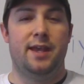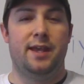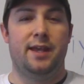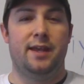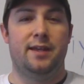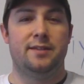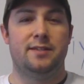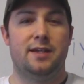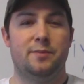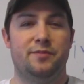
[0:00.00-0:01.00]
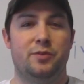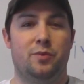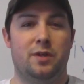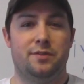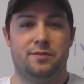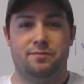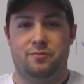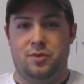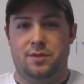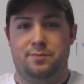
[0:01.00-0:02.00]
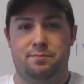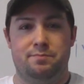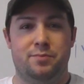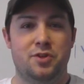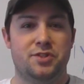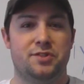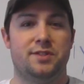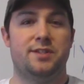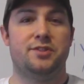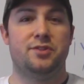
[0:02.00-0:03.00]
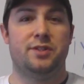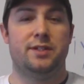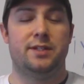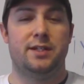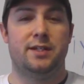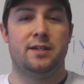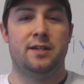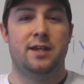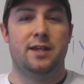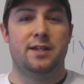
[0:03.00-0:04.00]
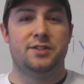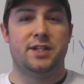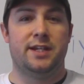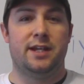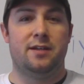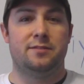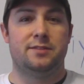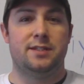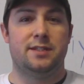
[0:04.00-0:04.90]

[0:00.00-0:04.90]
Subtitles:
And if you want to purchase these, you can check out